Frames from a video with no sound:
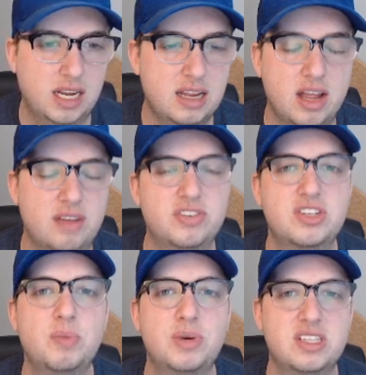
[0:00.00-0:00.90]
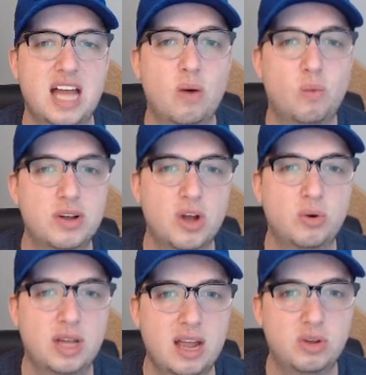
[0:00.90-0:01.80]
if for some reason that was
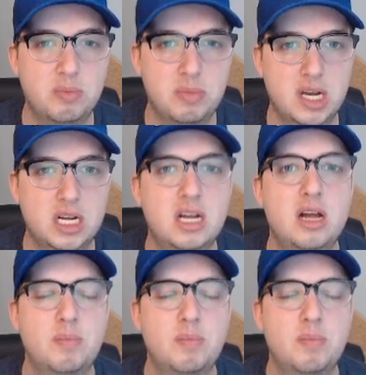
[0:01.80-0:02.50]
okay with me,